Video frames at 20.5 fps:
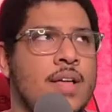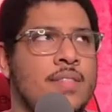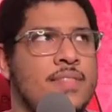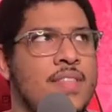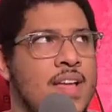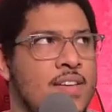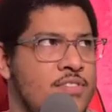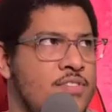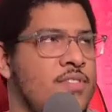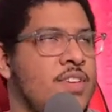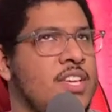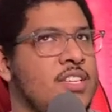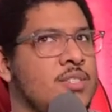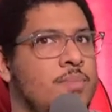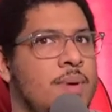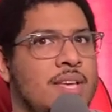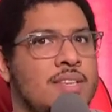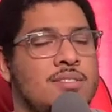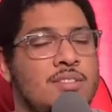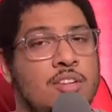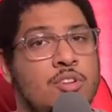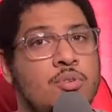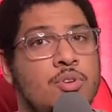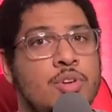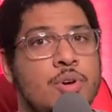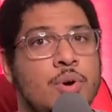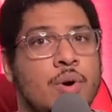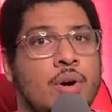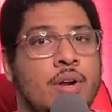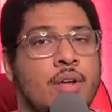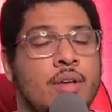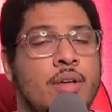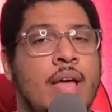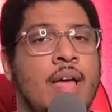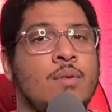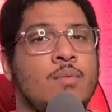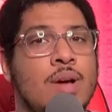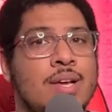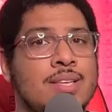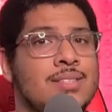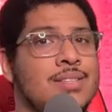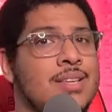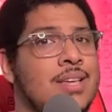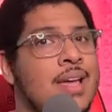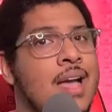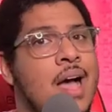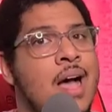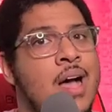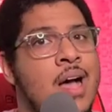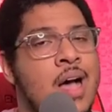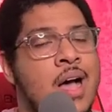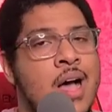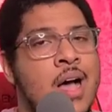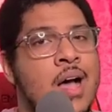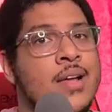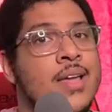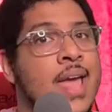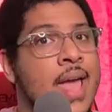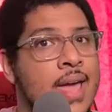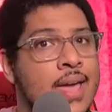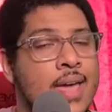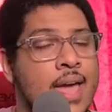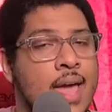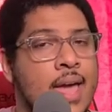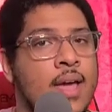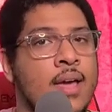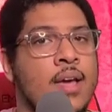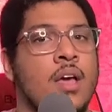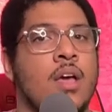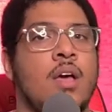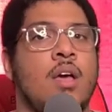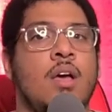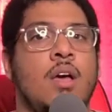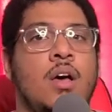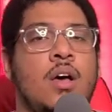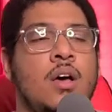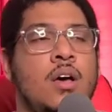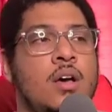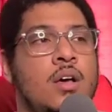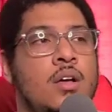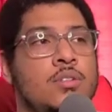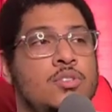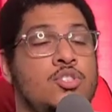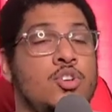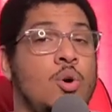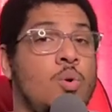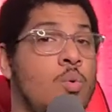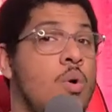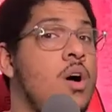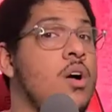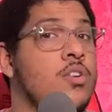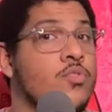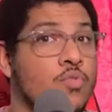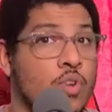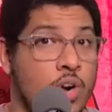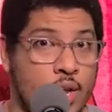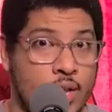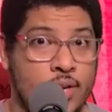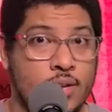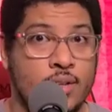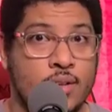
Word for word: I think he's based in New York, N Y C, ah ah ah, gang gang. Uh, Don't Walk, Run.